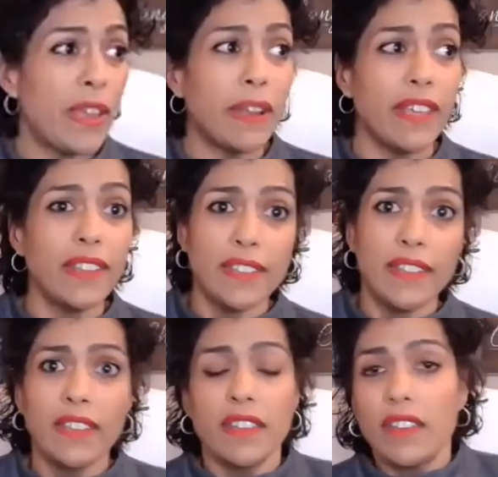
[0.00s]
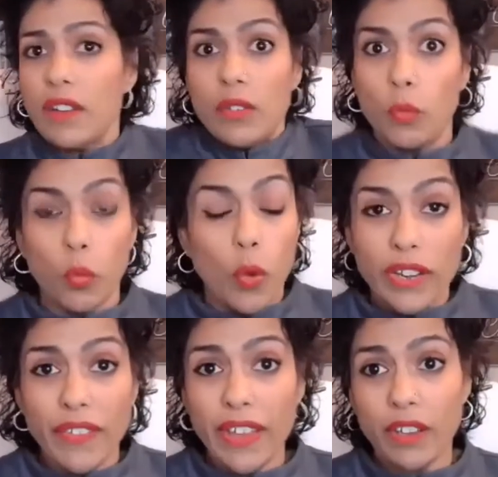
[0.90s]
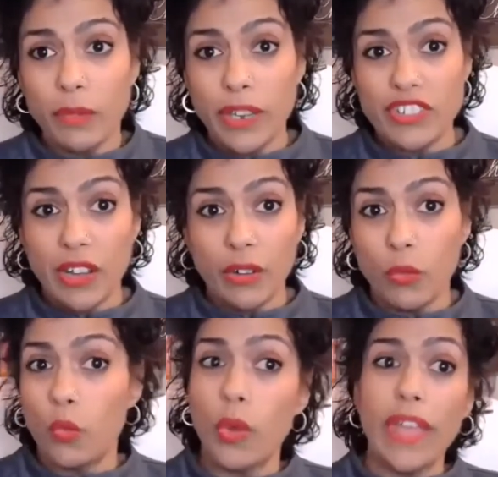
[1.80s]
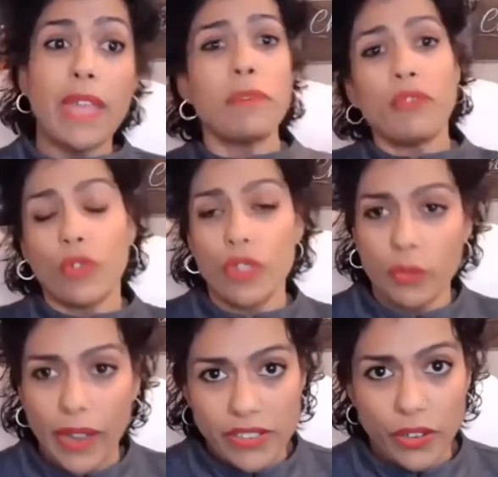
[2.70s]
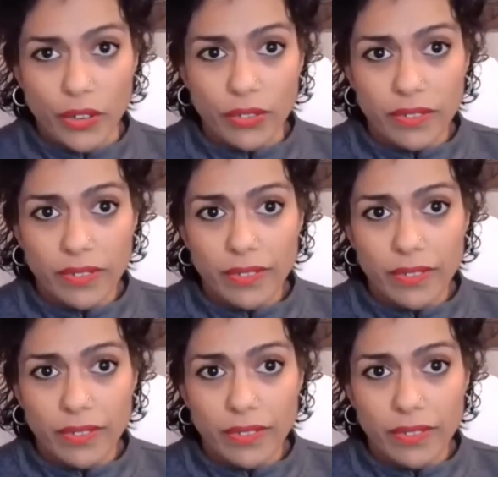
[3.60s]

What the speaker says: a minute, what if I could reach out way before the red zone?